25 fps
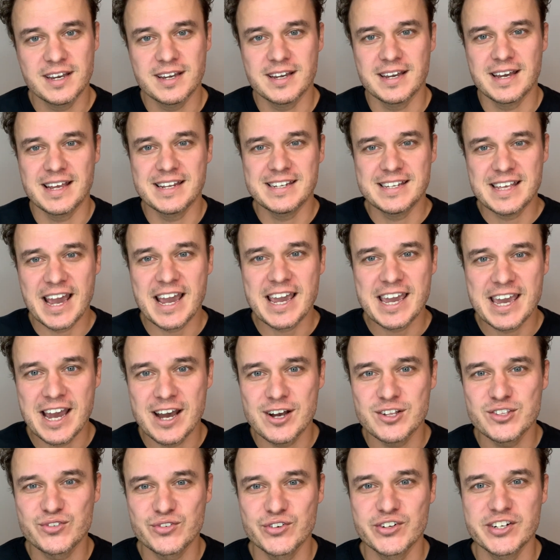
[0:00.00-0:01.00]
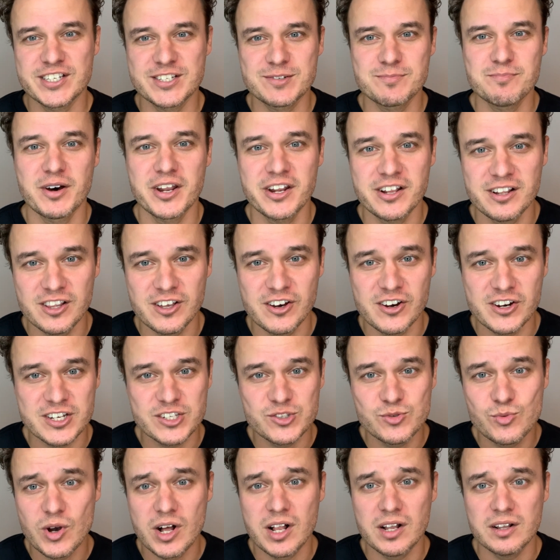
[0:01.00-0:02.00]
And that counts for this monologue as
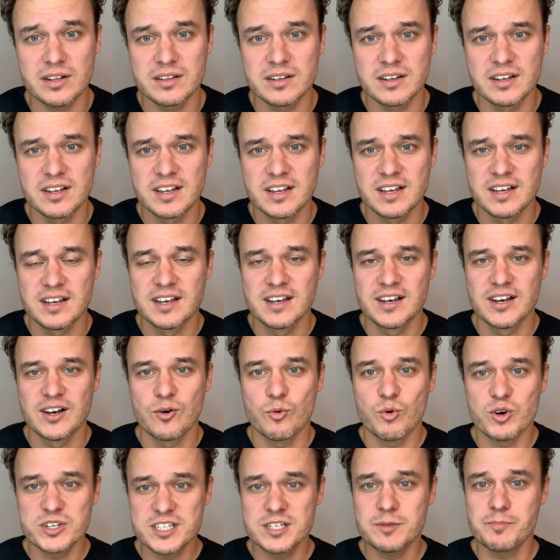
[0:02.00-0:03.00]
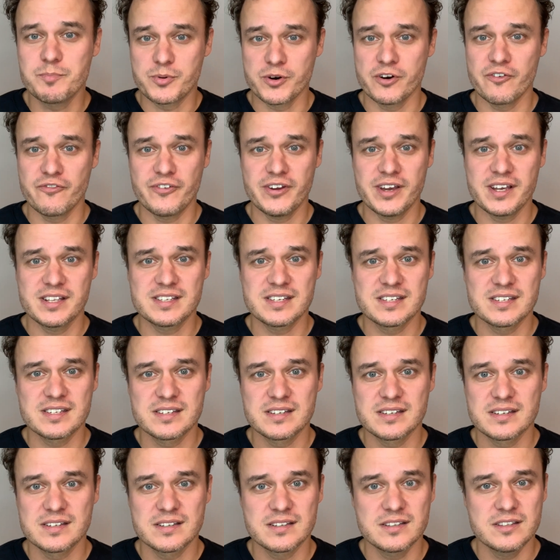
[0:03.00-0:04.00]
well. Was it perfect?
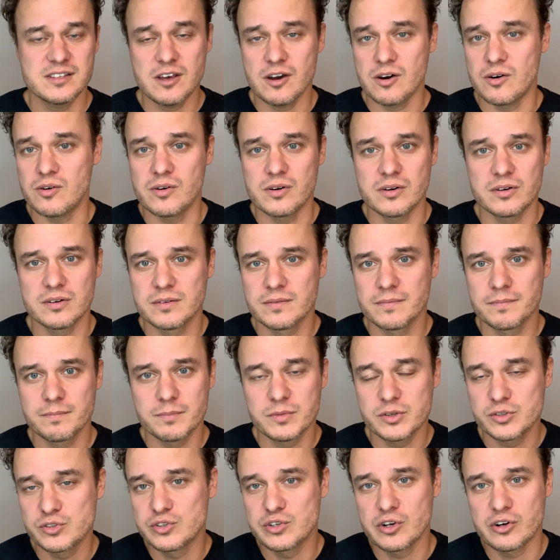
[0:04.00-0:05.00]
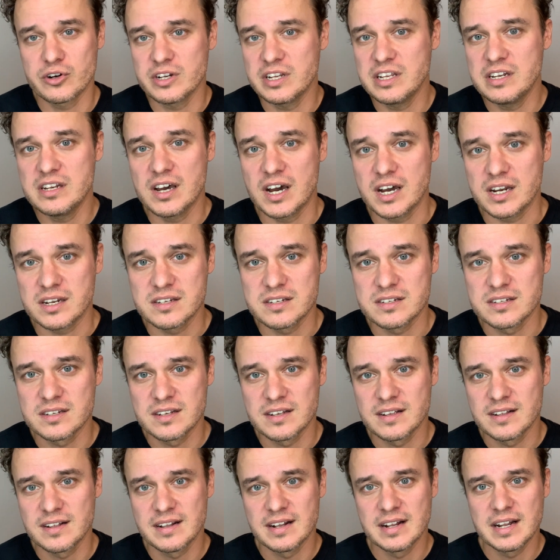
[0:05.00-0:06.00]
No, most certainly not.
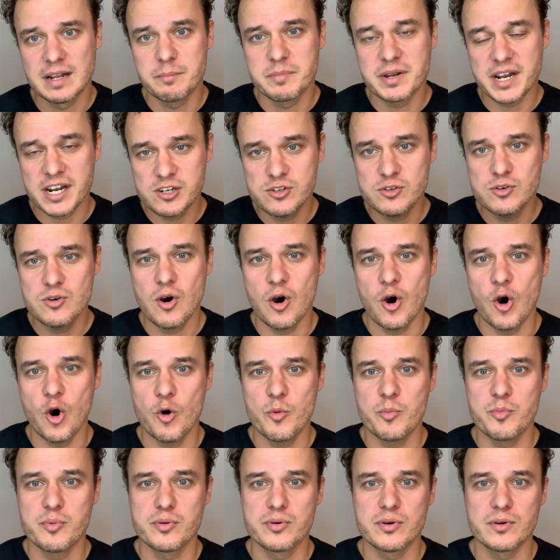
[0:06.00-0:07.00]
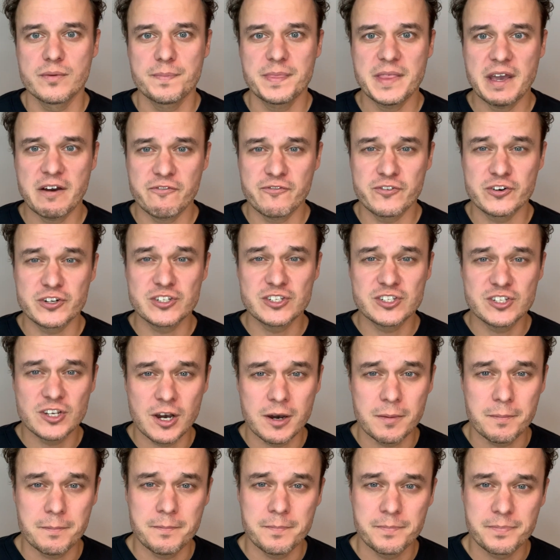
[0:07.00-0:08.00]
But I do hope that for
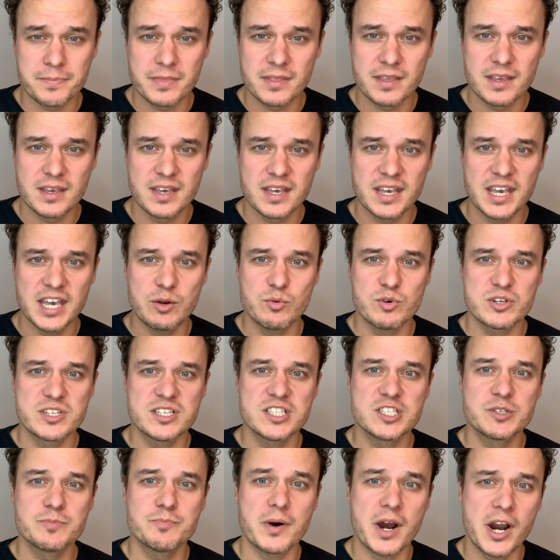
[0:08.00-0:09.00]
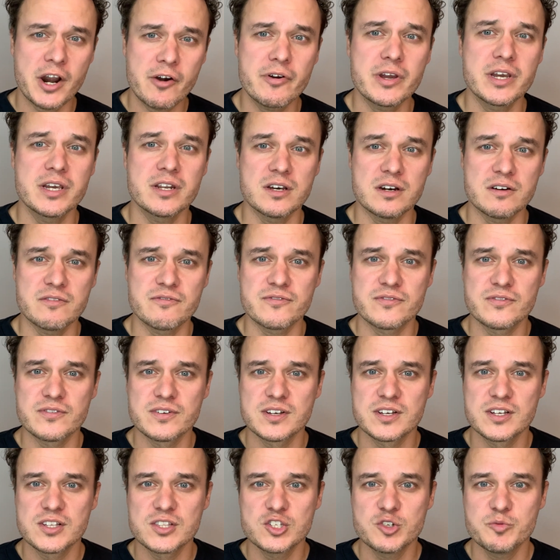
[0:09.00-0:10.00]
some, it was inspiring enough
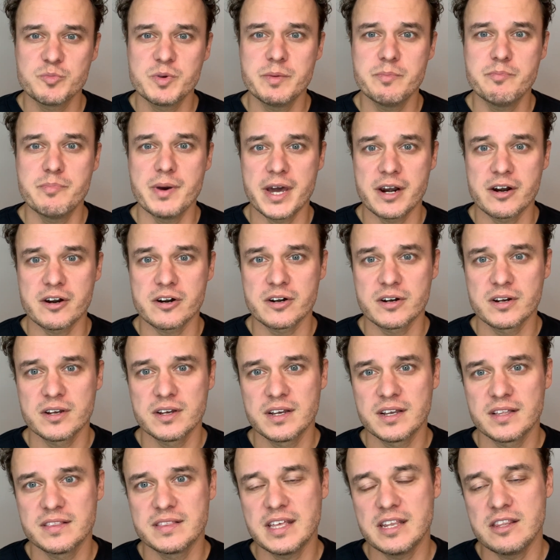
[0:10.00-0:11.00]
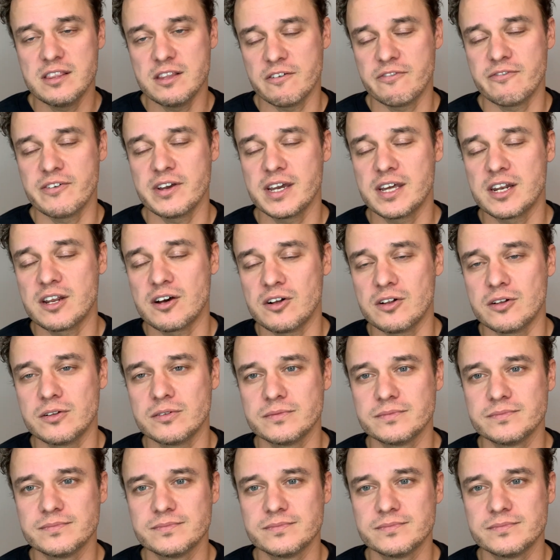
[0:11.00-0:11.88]
to be better than nothing at all.